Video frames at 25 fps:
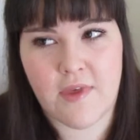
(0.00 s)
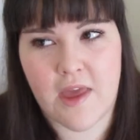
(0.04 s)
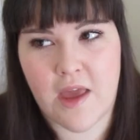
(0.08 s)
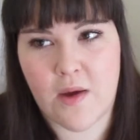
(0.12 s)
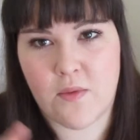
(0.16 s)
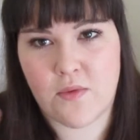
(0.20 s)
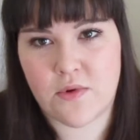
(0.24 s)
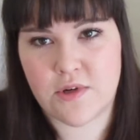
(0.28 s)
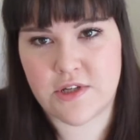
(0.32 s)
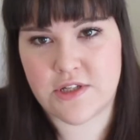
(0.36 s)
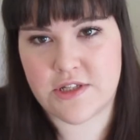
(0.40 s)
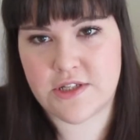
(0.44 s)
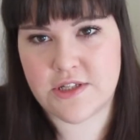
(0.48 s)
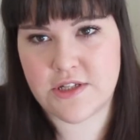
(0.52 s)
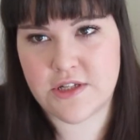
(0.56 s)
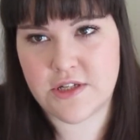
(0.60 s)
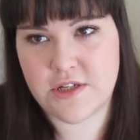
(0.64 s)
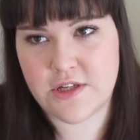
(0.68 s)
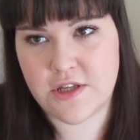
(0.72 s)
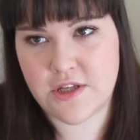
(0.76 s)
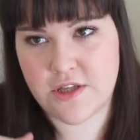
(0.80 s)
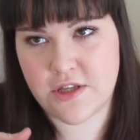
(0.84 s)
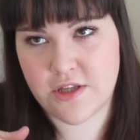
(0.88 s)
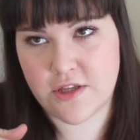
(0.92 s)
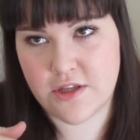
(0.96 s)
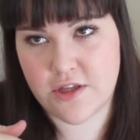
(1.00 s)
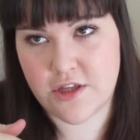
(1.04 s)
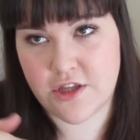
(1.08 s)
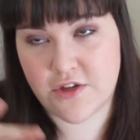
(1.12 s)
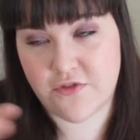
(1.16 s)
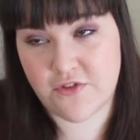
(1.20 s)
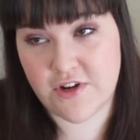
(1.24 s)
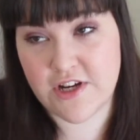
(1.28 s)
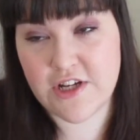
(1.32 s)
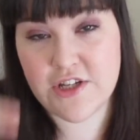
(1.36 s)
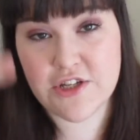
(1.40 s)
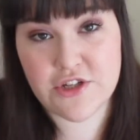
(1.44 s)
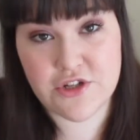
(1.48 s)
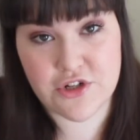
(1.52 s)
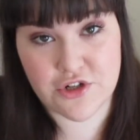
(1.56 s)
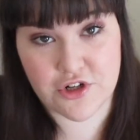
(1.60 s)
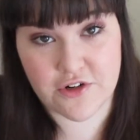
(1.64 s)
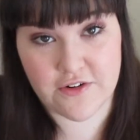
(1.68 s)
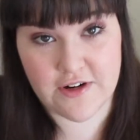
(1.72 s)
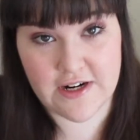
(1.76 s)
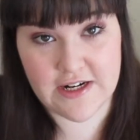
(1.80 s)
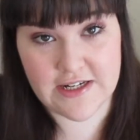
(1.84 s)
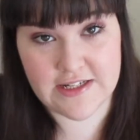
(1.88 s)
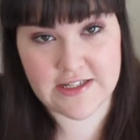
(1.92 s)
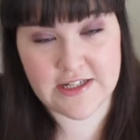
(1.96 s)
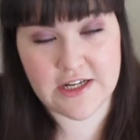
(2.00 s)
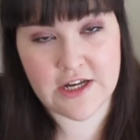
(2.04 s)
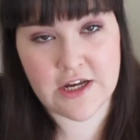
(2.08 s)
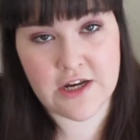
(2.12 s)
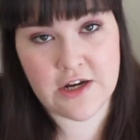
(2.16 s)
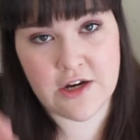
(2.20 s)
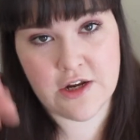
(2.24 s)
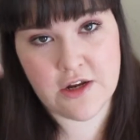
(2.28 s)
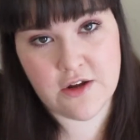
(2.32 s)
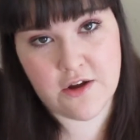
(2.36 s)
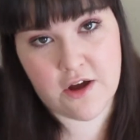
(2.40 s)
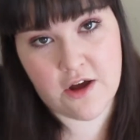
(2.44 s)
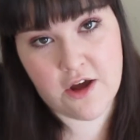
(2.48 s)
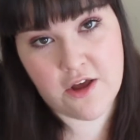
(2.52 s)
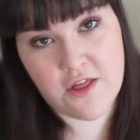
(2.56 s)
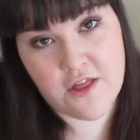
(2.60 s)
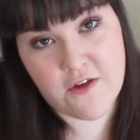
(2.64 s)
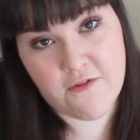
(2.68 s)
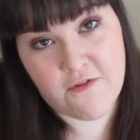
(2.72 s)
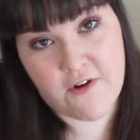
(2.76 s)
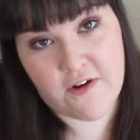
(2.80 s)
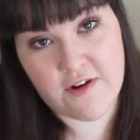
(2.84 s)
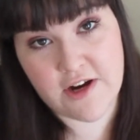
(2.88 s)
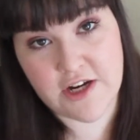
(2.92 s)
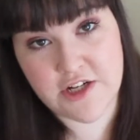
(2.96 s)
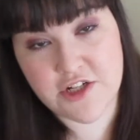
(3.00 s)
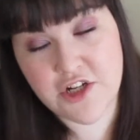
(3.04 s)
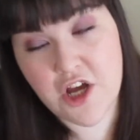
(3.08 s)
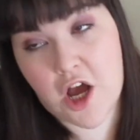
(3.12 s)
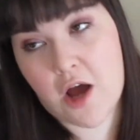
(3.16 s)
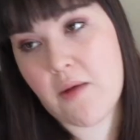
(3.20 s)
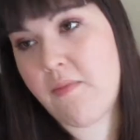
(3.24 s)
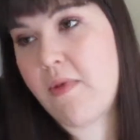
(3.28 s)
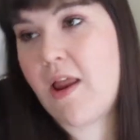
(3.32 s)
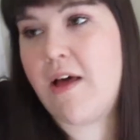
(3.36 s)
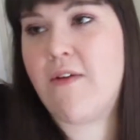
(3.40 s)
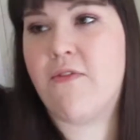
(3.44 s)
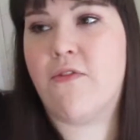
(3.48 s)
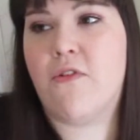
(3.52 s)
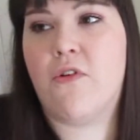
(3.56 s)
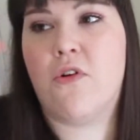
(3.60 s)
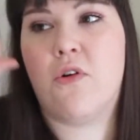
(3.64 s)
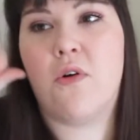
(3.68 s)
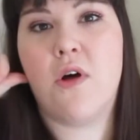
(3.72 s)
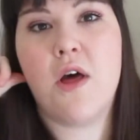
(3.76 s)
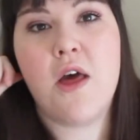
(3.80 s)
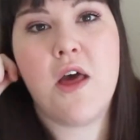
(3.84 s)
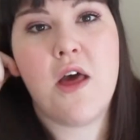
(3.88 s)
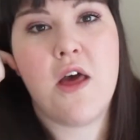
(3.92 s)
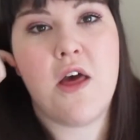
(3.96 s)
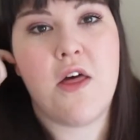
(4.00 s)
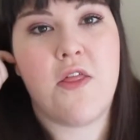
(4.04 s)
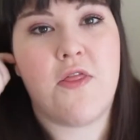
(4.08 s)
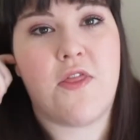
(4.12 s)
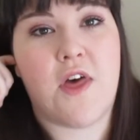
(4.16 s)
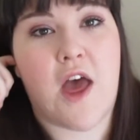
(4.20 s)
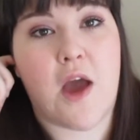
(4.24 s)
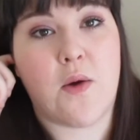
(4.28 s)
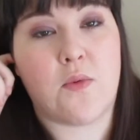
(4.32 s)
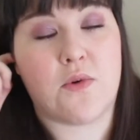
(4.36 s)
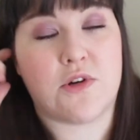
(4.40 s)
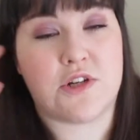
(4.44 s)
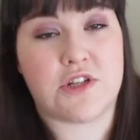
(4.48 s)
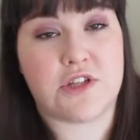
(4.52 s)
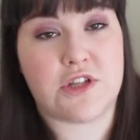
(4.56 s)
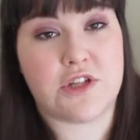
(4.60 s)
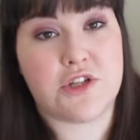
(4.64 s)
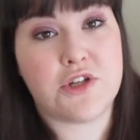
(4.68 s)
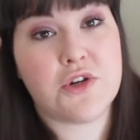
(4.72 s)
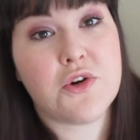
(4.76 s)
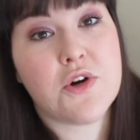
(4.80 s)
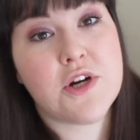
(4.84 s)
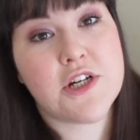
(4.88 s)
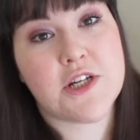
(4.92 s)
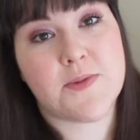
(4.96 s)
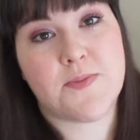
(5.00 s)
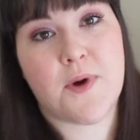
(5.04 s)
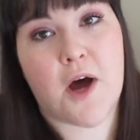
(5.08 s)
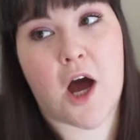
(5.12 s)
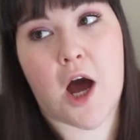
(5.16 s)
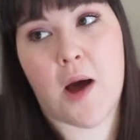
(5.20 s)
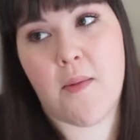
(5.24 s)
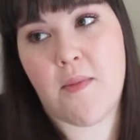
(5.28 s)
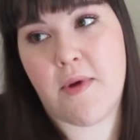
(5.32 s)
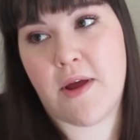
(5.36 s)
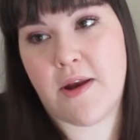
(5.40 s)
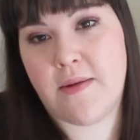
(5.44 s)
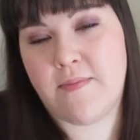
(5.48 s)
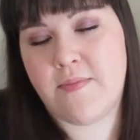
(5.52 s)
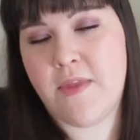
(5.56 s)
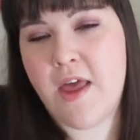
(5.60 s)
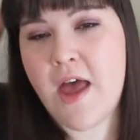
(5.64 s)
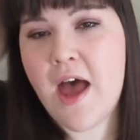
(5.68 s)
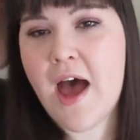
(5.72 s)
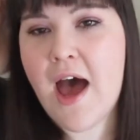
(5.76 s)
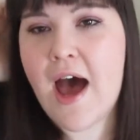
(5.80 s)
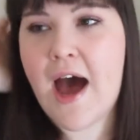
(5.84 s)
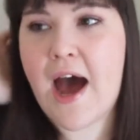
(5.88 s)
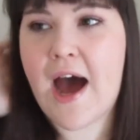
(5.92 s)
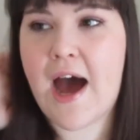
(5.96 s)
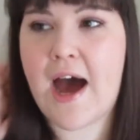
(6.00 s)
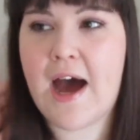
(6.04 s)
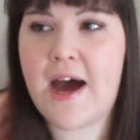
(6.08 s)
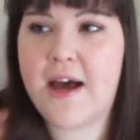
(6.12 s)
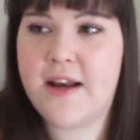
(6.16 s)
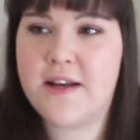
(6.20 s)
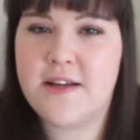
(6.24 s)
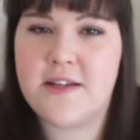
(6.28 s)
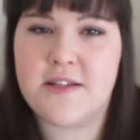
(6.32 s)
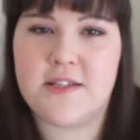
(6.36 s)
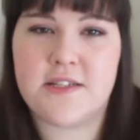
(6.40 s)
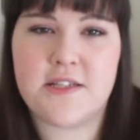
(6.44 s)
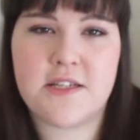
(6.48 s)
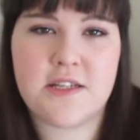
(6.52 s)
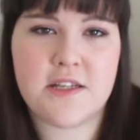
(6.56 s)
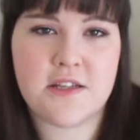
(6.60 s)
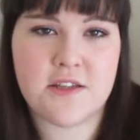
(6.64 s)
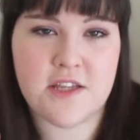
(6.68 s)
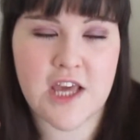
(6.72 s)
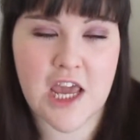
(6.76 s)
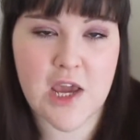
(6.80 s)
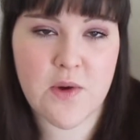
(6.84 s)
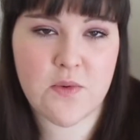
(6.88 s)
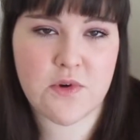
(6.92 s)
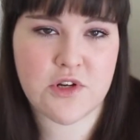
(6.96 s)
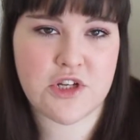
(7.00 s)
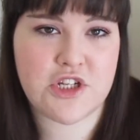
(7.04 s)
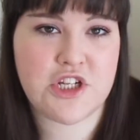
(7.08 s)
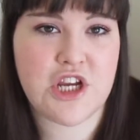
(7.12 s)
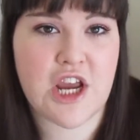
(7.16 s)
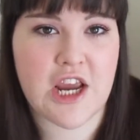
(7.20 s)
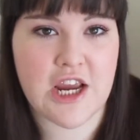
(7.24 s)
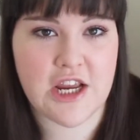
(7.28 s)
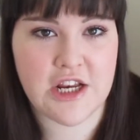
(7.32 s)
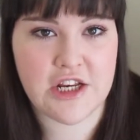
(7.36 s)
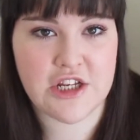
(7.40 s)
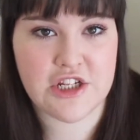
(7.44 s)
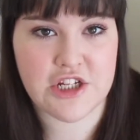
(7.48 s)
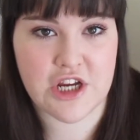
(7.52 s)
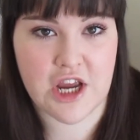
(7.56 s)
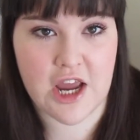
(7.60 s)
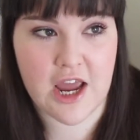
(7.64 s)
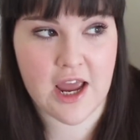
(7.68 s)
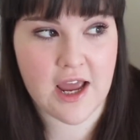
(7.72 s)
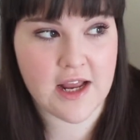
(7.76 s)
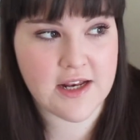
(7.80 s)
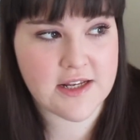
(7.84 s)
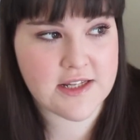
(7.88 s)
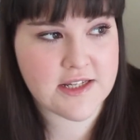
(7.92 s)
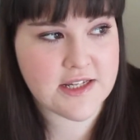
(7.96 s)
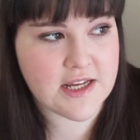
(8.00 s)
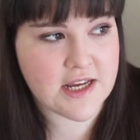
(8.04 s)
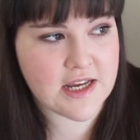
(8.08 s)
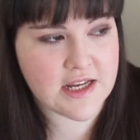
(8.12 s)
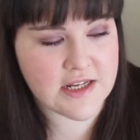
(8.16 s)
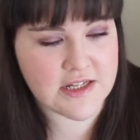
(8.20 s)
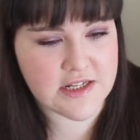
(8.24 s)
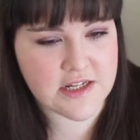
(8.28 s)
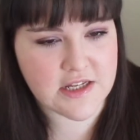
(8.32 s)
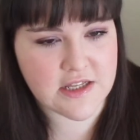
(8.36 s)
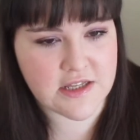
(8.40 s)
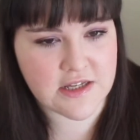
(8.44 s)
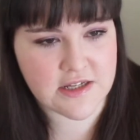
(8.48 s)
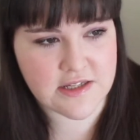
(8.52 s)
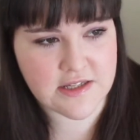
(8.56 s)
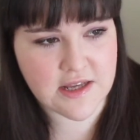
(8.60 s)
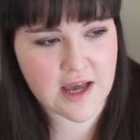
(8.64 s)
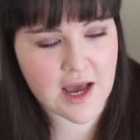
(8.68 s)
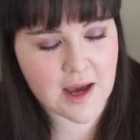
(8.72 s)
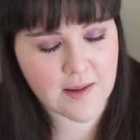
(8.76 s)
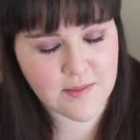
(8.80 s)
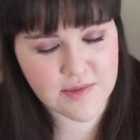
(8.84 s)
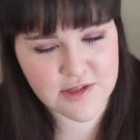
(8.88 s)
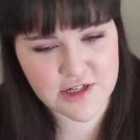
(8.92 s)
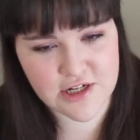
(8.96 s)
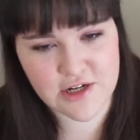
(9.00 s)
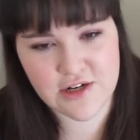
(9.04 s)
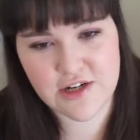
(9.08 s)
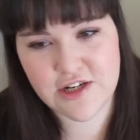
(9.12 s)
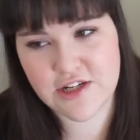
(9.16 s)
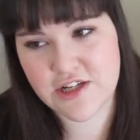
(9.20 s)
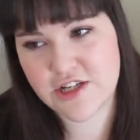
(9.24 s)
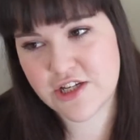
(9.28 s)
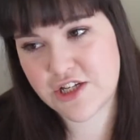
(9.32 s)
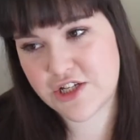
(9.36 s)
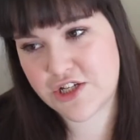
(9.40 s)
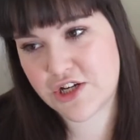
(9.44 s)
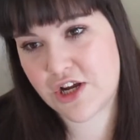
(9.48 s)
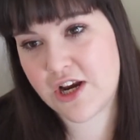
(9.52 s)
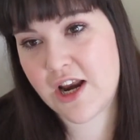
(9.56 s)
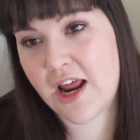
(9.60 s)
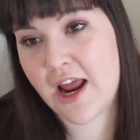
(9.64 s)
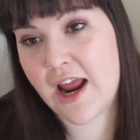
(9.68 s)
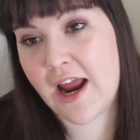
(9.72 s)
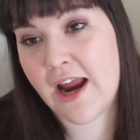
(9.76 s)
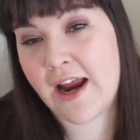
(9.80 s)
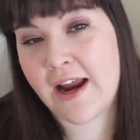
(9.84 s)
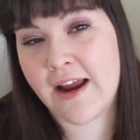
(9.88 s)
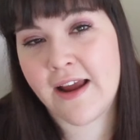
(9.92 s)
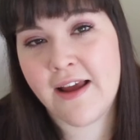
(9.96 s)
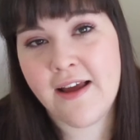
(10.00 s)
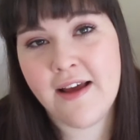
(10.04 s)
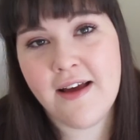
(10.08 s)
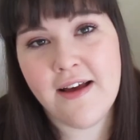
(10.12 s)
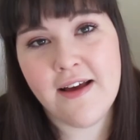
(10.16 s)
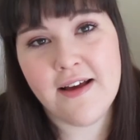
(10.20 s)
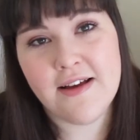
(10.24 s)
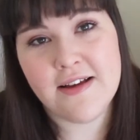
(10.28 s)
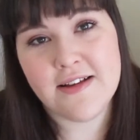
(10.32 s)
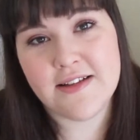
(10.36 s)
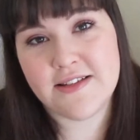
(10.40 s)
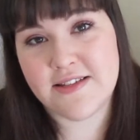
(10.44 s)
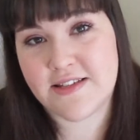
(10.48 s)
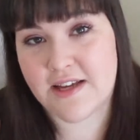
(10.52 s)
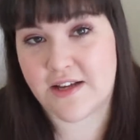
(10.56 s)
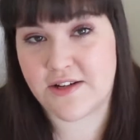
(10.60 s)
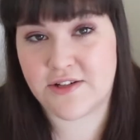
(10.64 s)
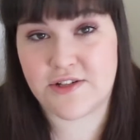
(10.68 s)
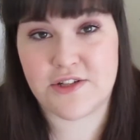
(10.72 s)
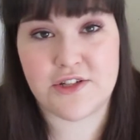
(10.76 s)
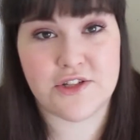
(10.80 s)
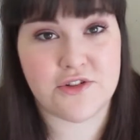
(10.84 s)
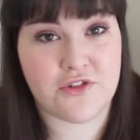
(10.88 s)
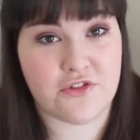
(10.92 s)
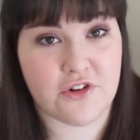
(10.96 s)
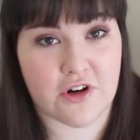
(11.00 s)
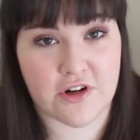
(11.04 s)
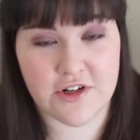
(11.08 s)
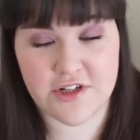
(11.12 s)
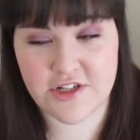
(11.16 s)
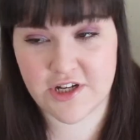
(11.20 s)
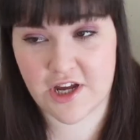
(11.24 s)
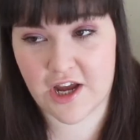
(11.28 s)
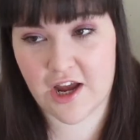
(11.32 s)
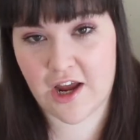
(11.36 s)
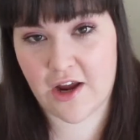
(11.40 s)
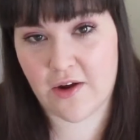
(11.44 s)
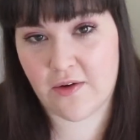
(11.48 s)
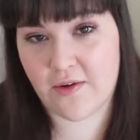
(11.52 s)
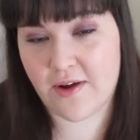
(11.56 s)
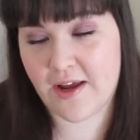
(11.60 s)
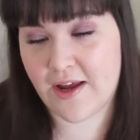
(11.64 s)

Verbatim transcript: It was three stories and at the very top level there was the toy department and they would change it into this absolutely stunning Santa's Grotto.